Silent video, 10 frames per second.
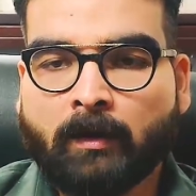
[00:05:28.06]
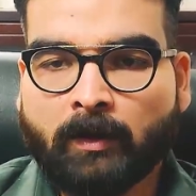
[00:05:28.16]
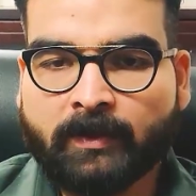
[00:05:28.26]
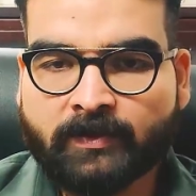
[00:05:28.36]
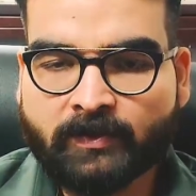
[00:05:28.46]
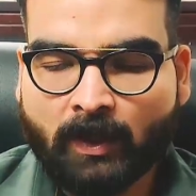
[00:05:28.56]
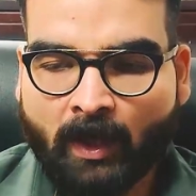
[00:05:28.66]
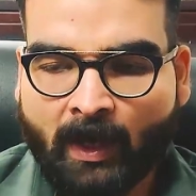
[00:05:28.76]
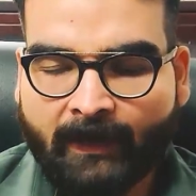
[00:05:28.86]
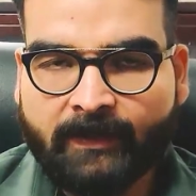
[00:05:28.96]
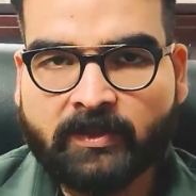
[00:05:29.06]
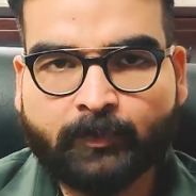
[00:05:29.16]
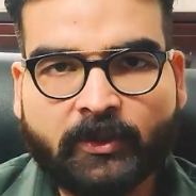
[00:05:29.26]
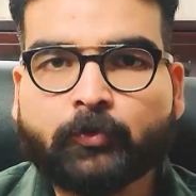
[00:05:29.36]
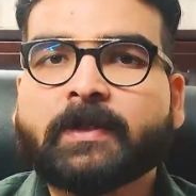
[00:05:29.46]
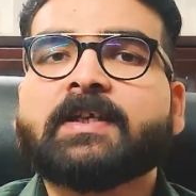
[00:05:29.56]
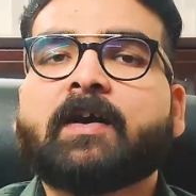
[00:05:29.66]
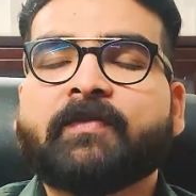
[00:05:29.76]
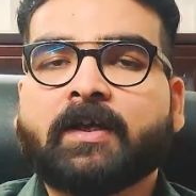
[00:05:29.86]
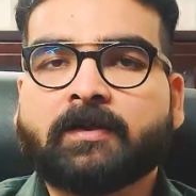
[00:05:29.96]
is highly spiritually
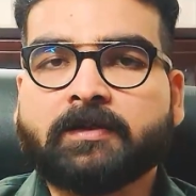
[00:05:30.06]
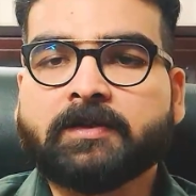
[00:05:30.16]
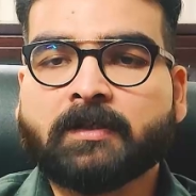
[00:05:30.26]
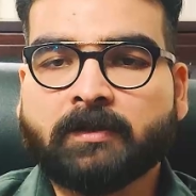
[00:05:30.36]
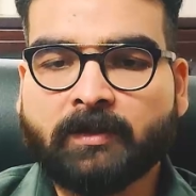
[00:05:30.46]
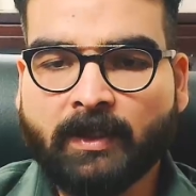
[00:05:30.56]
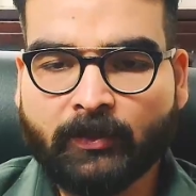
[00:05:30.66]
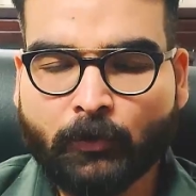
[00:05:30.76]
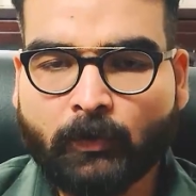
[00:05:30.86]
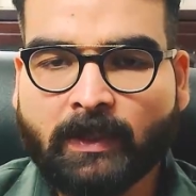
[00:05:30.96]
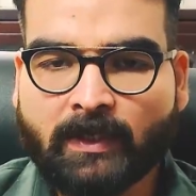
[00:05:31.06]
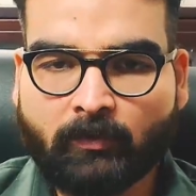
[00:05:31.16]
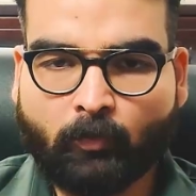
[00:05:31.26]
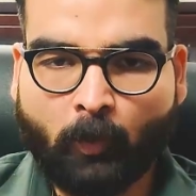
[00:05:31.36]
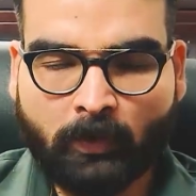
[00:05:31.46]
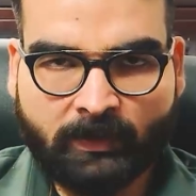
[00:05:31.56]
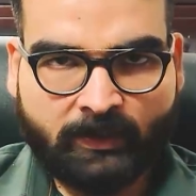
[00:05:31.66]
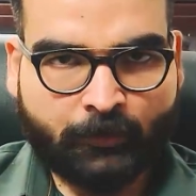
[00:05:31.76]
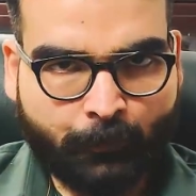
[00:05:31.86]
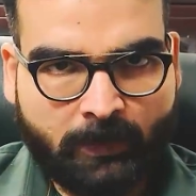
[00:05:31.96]
awakened. They know that what
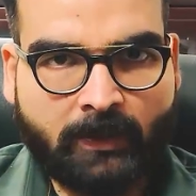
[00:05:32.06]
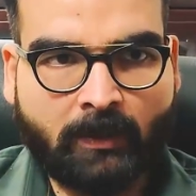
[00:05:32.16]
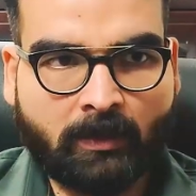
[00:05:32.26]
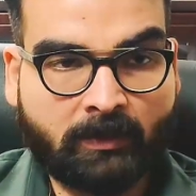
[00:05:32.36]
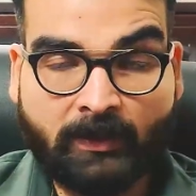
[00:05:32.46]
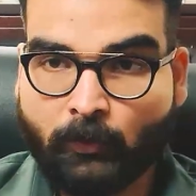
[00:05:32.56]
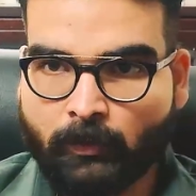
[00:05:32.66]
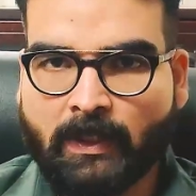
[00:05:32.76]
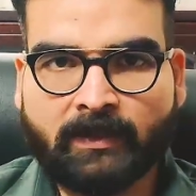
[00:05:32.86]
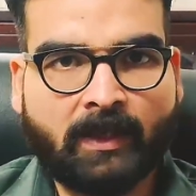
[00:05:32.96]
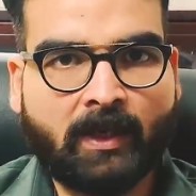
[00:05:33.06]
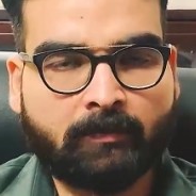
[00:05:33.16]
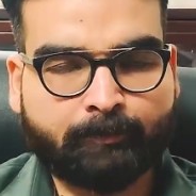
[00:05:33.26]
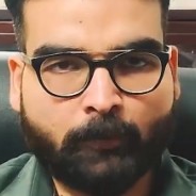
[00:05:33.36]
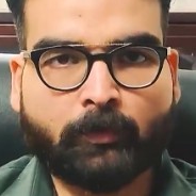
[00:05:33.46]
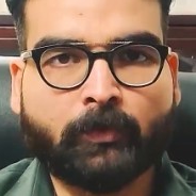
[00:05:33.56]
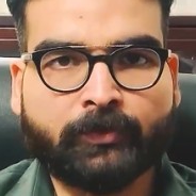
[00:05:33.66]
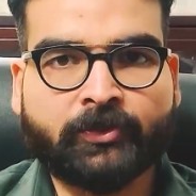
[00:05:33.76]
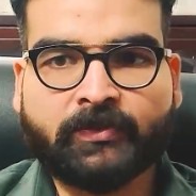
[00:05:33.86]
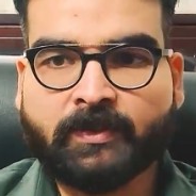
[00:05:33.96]
they truly are. They know that they are pure
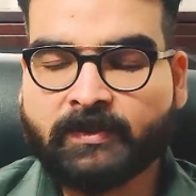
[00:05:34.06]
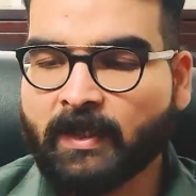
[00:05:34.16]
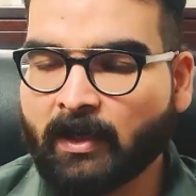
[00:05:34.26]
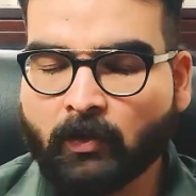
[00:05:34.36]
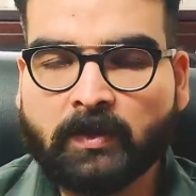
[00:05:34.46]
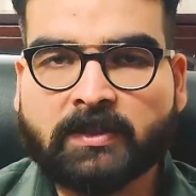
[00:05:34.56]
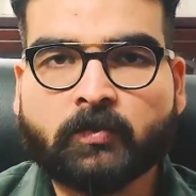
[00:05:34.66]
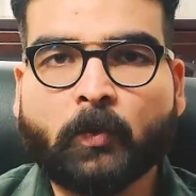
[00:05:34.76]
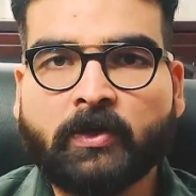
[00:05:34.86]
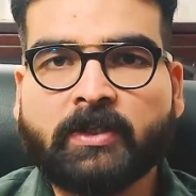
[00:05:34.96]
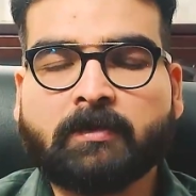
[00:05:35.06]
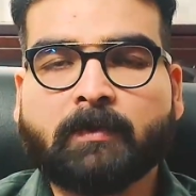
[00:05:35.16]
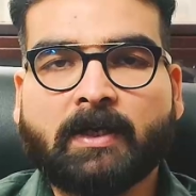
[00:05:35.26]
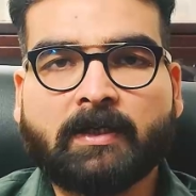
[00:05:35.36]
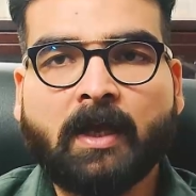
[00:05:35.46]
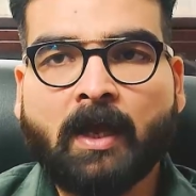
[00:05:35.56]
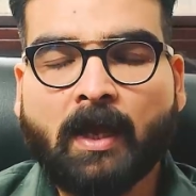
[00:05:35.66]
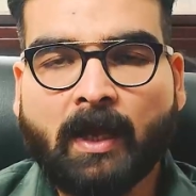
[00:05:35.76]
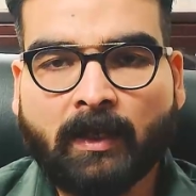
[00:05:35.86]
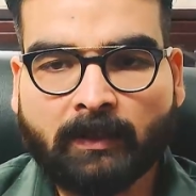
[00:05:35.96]
consciousness. They are not this body and mind,
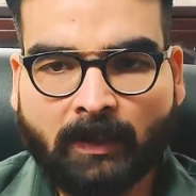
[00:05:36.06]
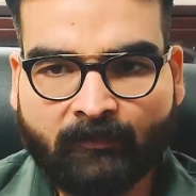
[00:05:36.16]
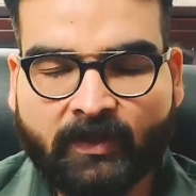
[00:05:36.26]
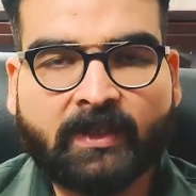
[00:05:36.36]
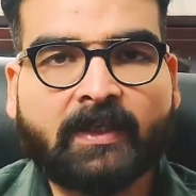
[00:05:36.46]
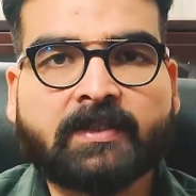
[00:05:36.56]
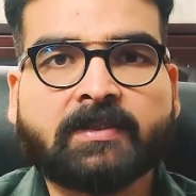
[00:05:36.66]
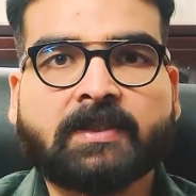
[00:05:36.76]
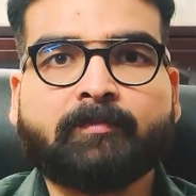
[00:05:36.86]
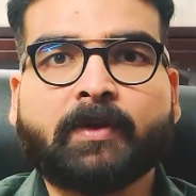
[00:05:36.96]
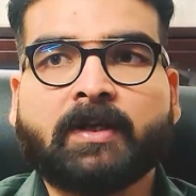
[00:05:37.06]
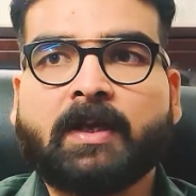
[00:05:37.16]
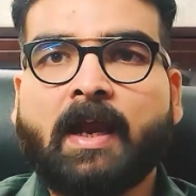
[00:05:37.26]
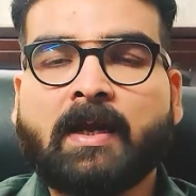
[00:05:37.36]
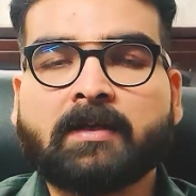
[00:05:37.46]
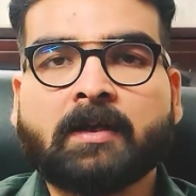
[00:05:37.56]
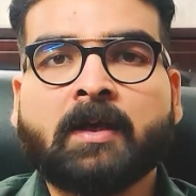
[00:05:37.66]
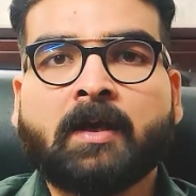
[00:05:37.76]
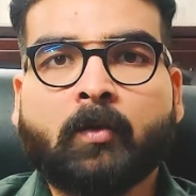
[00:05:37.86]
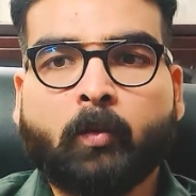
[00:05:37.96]
and everything is temporary. And
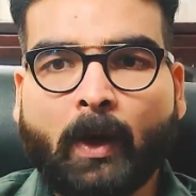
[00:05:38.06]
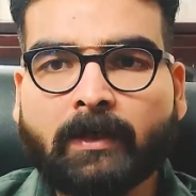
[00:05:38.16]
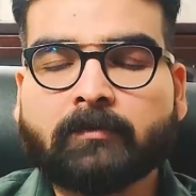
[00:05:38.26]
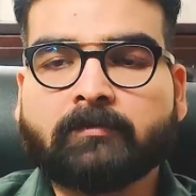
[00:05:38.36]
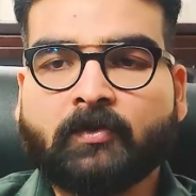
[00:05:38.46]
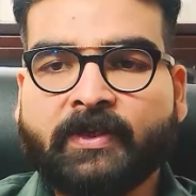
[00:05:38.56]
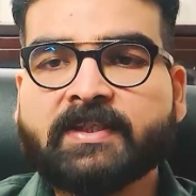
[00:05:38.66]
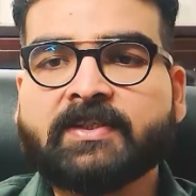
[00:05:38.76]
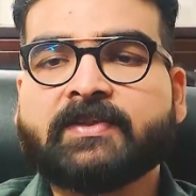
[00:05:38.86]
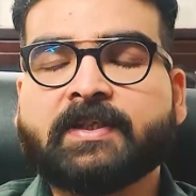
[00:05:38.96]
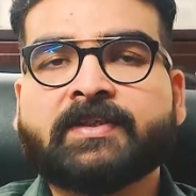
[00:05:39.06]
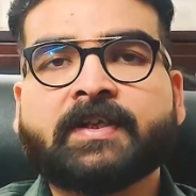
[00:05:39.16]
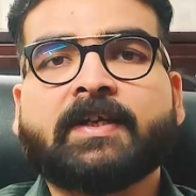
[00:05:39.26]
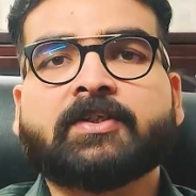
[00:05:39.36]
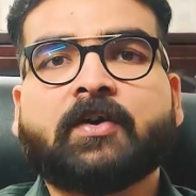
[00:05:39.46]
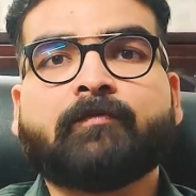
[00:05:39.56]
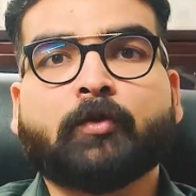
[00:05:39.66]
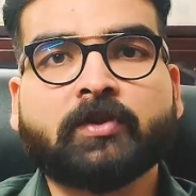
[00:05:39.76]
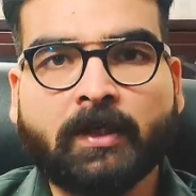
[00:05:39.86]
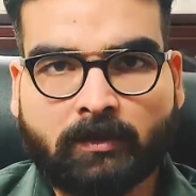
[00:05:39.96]
one reaches the stage of
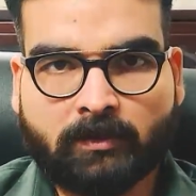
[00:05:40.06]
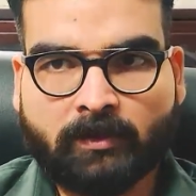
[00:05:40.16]
Buddha,